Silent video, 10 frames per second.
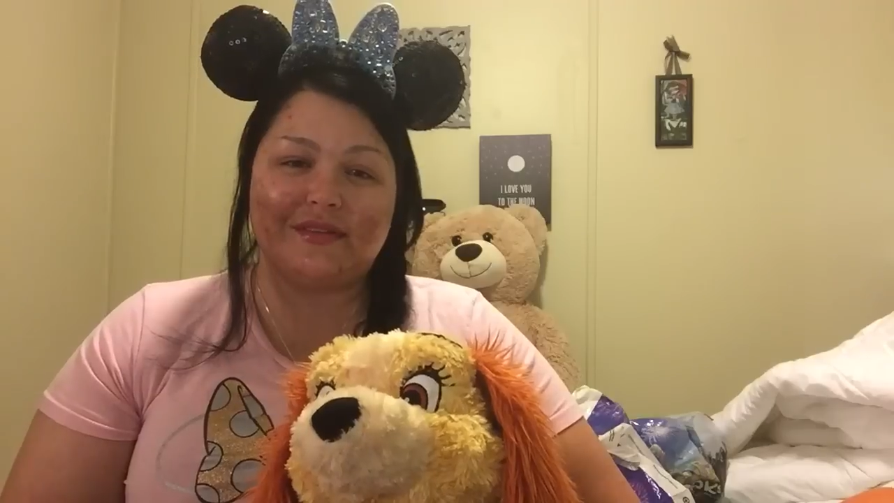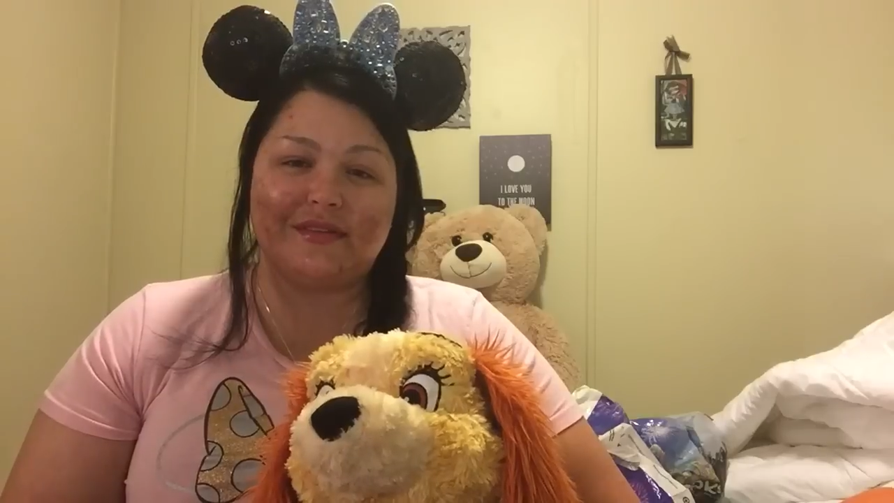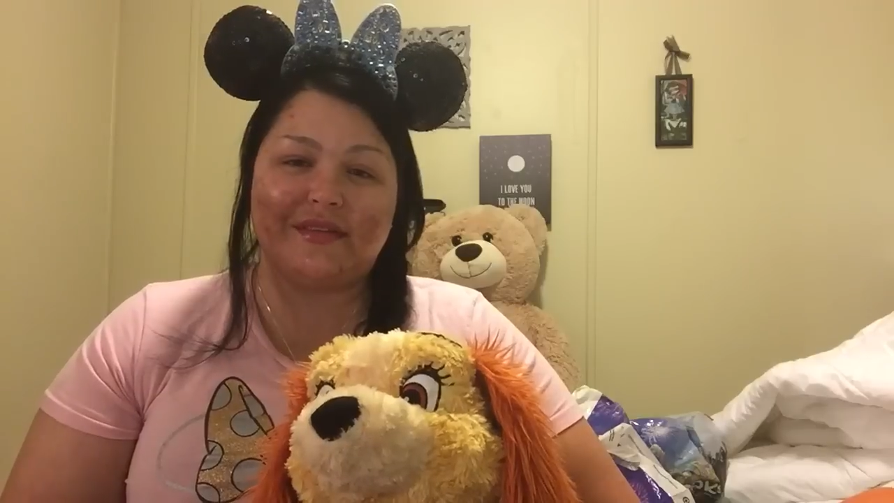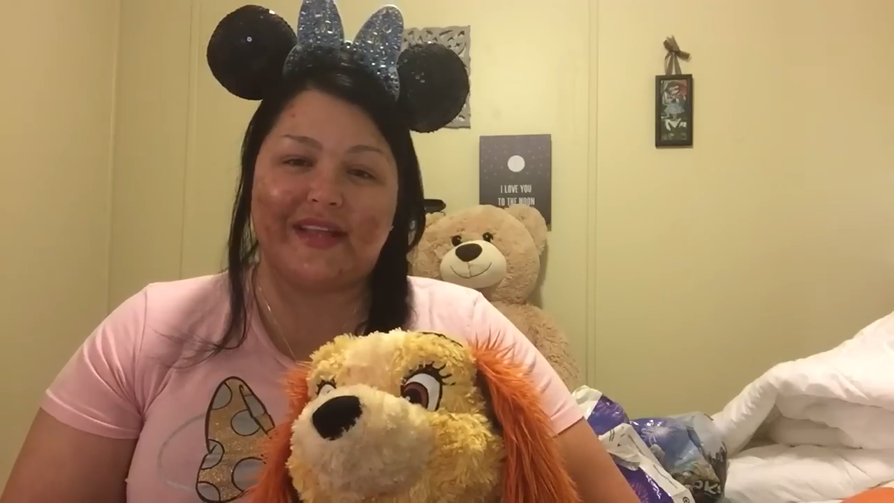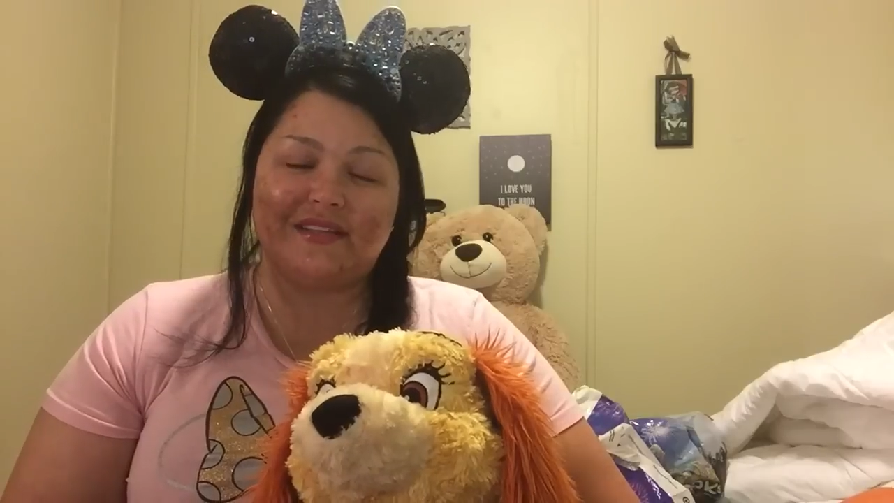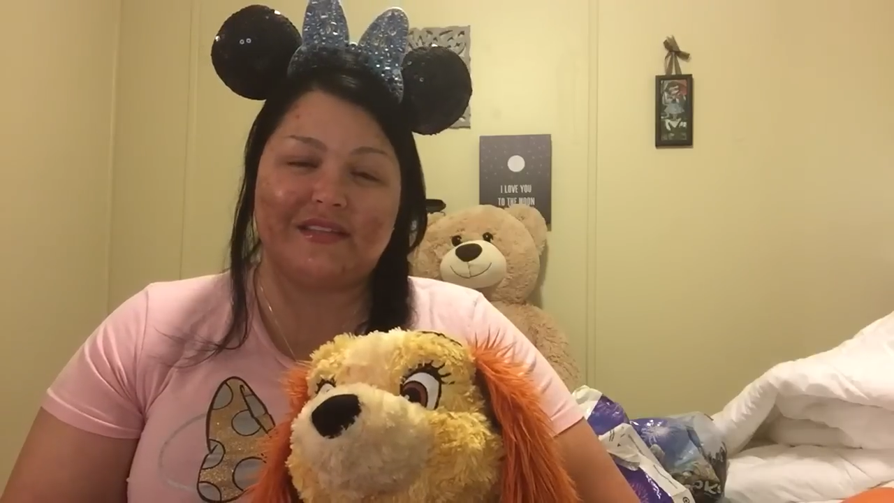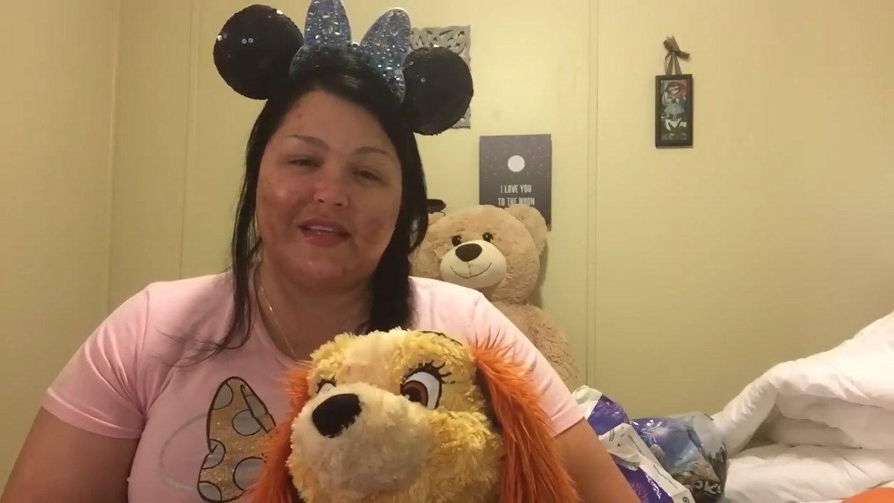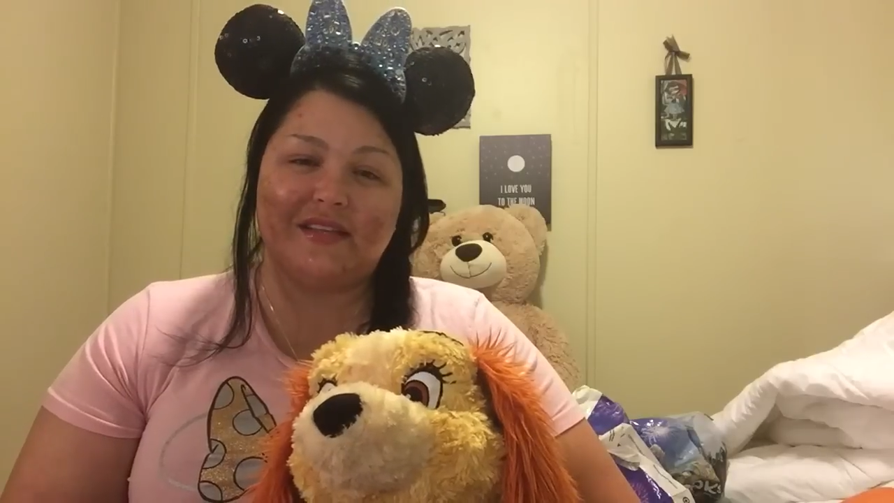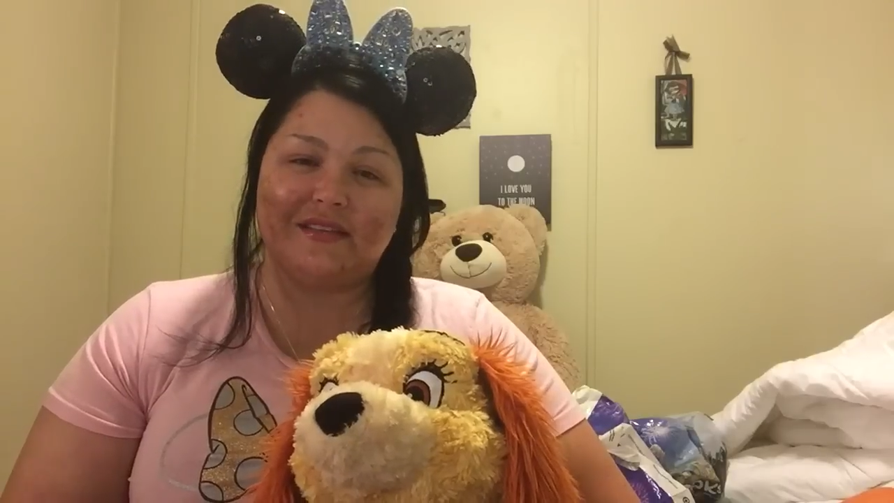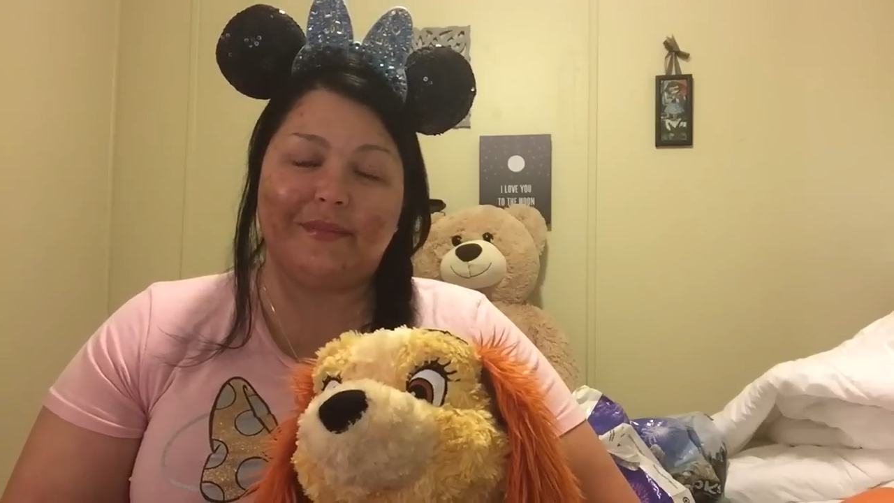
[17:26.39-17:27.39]
nice
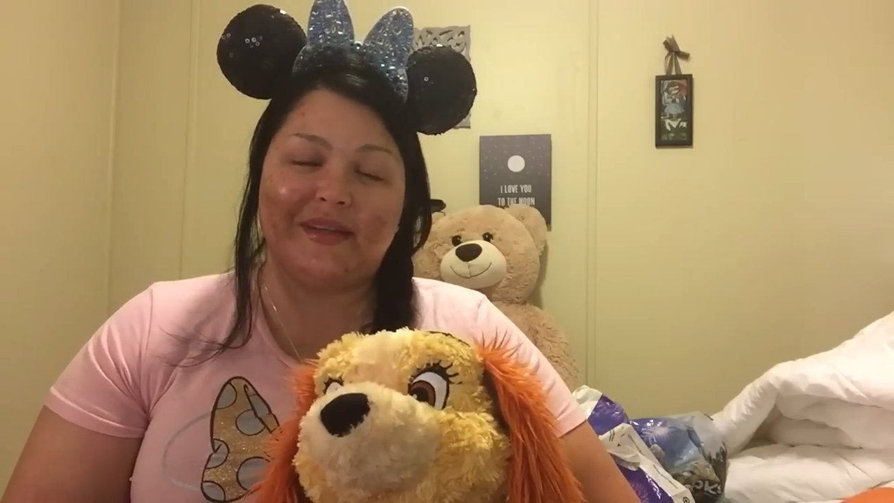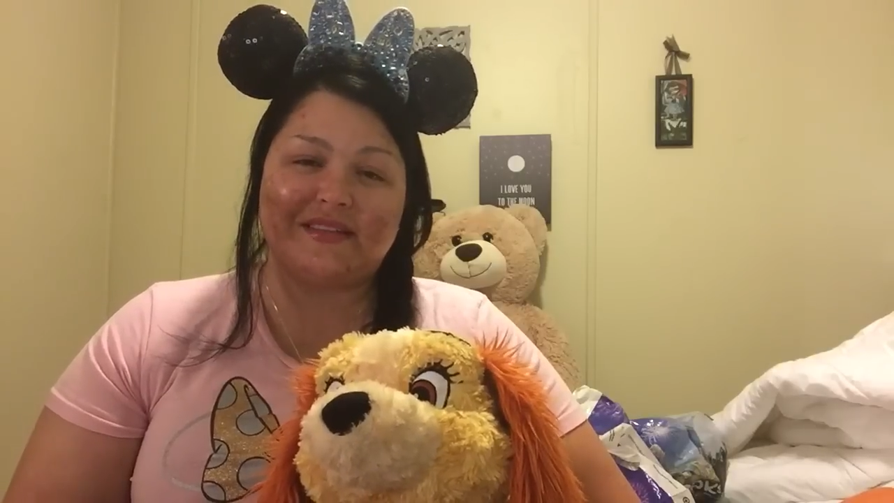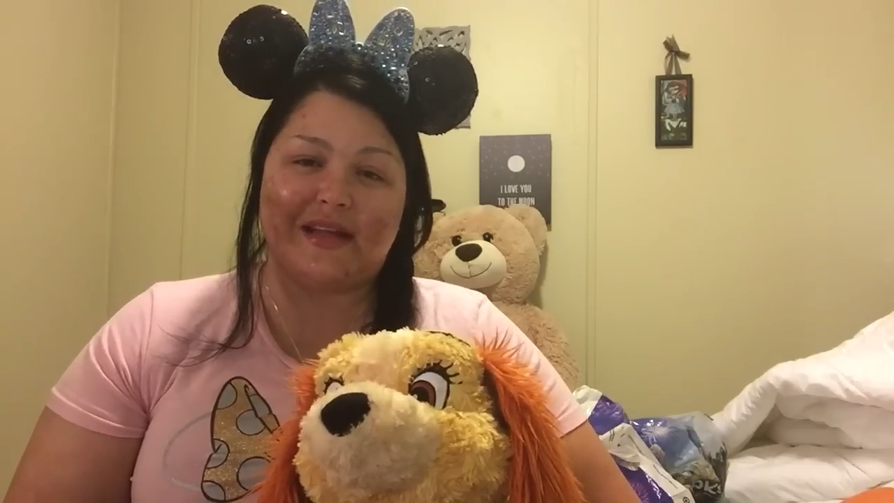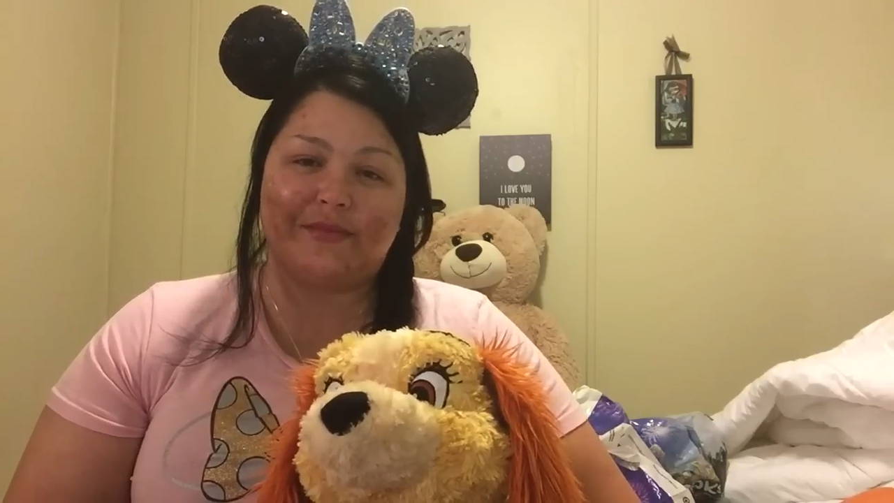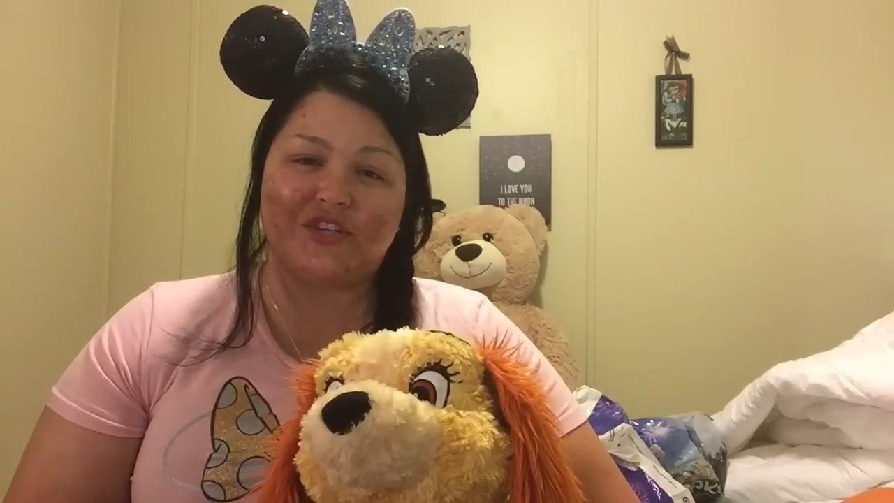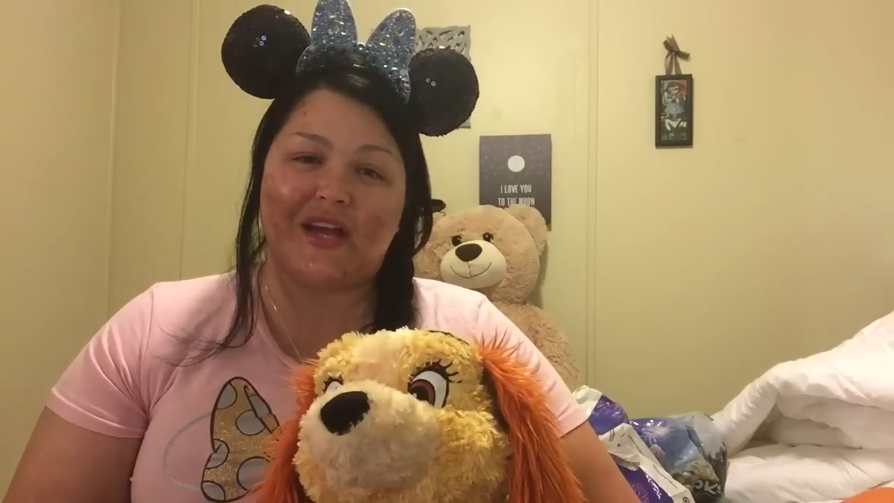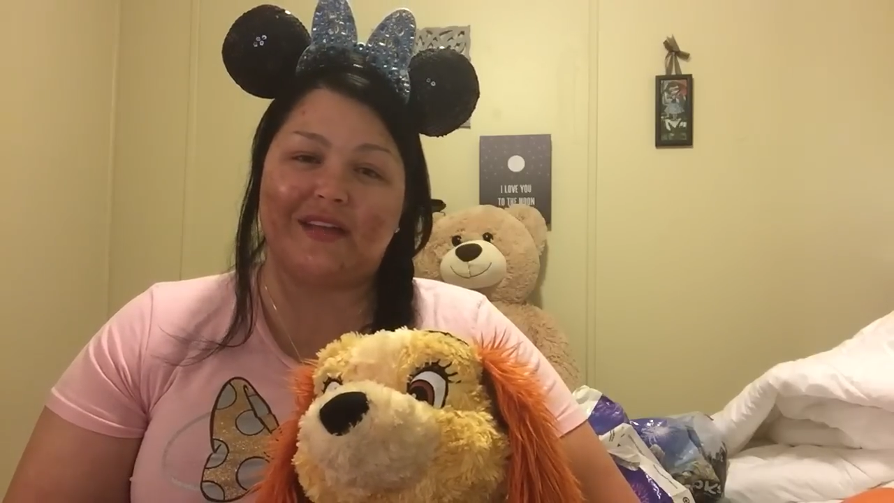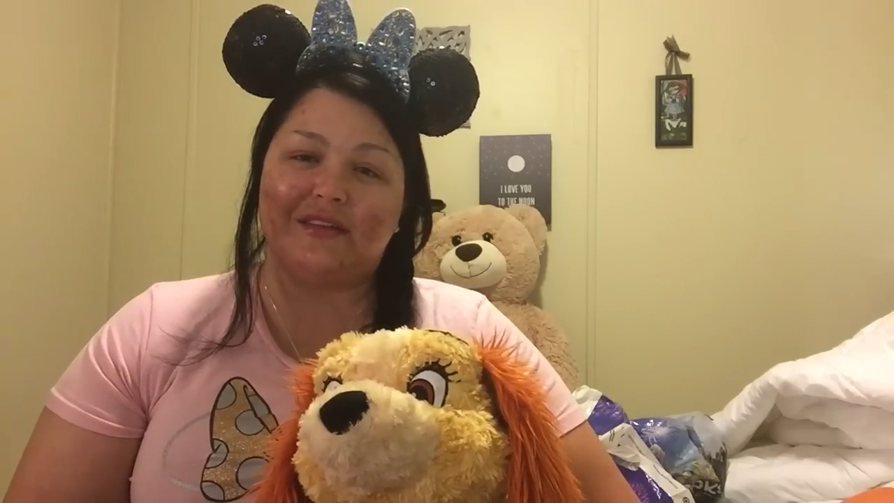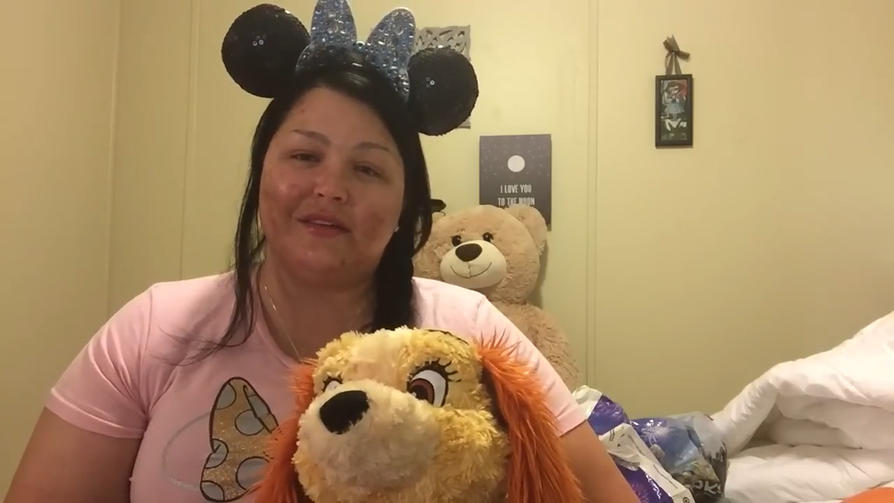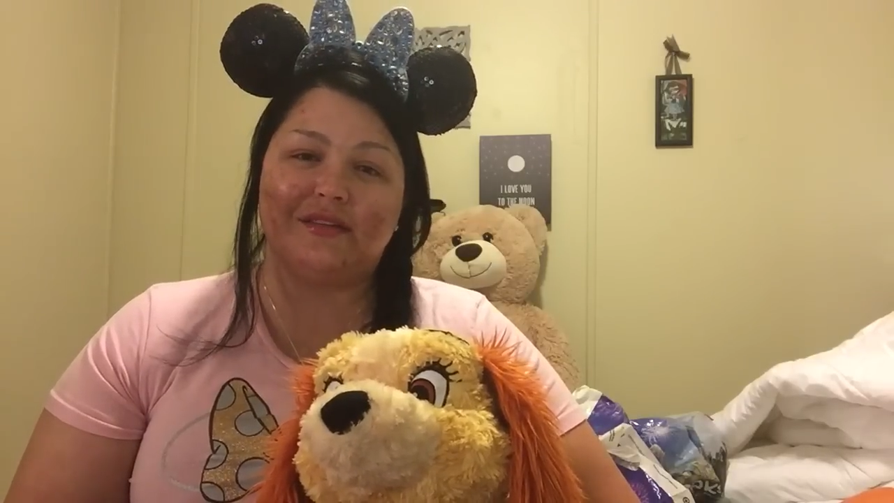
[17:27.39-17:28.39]
things on my
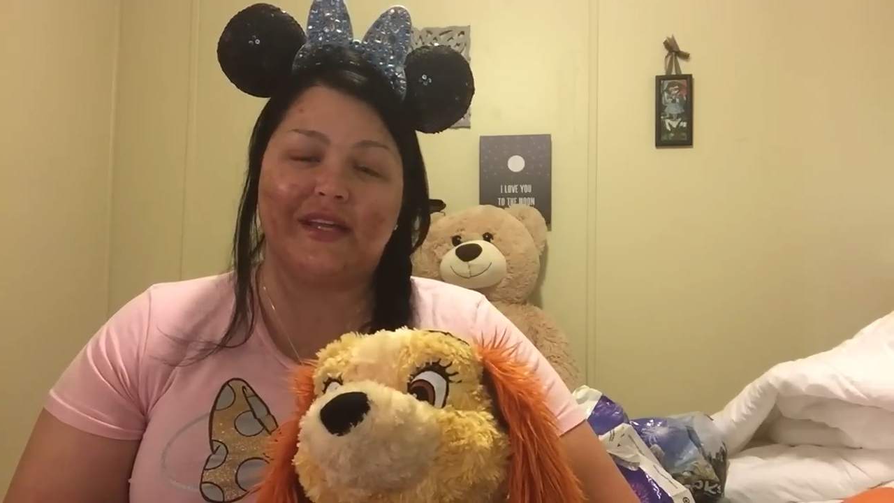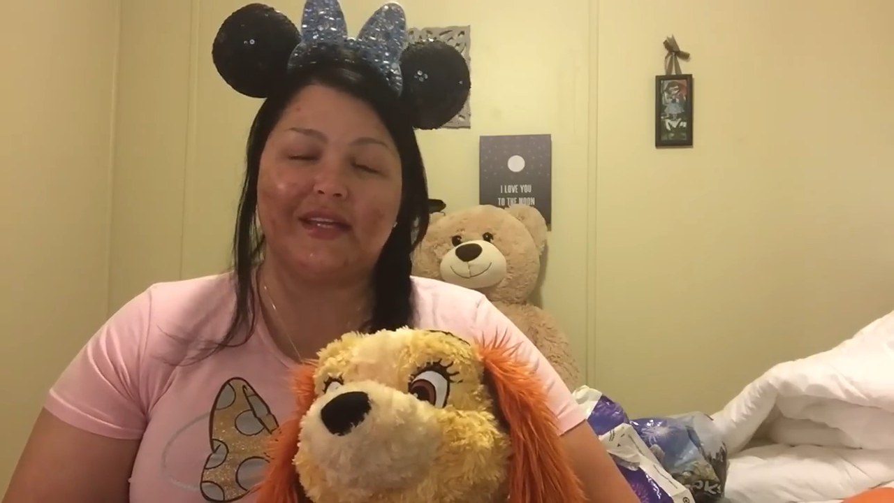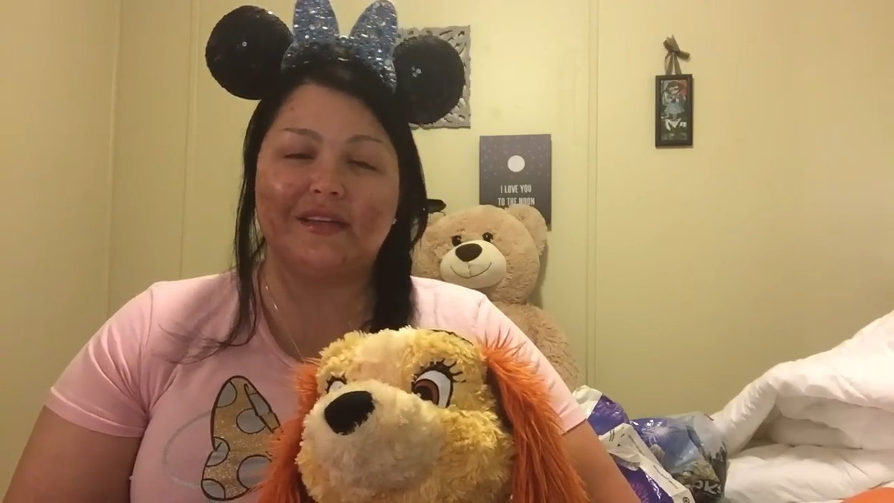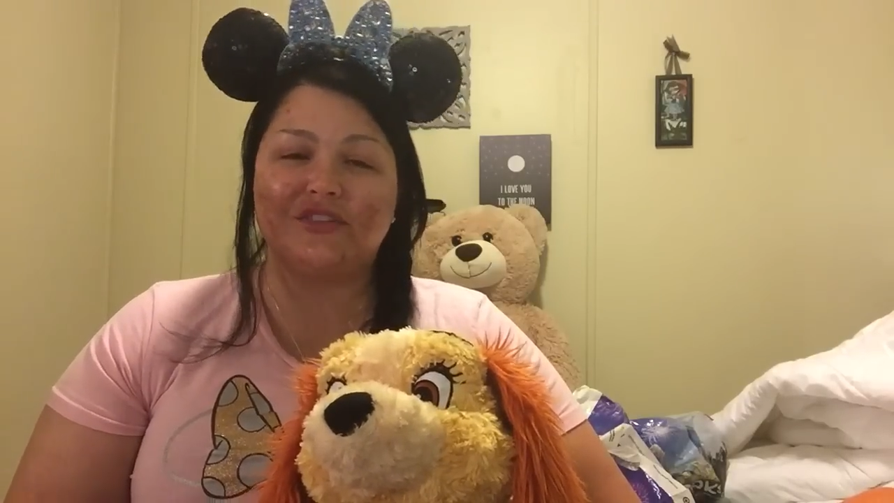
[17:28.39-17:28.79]
Snapchat, you know, like,